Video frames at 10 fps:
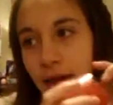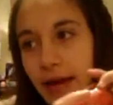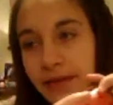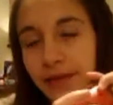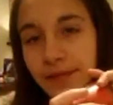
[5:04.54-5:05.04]

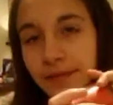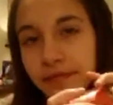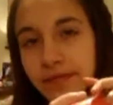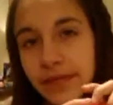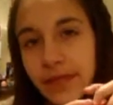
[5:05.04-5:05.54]
I don't know.
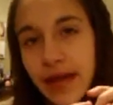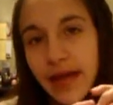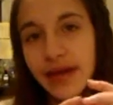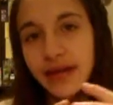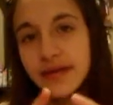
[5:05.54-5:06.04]

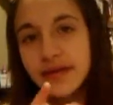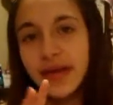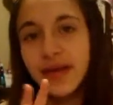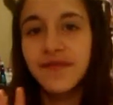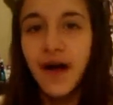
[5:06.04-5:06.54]
And
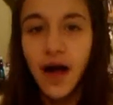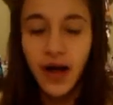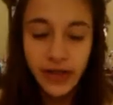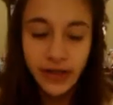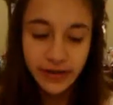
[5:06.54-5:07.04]
like
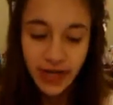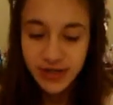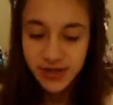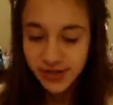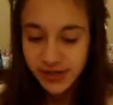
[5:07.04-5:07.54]
fall in the
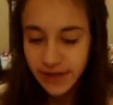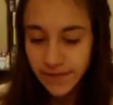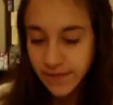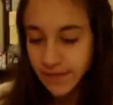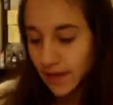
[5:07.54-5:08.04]
country.
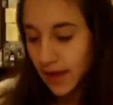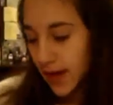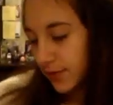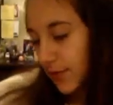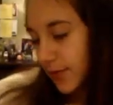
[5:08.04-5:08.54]

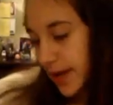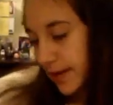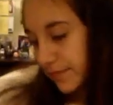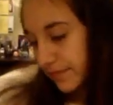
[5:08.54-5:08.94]
I don't know why.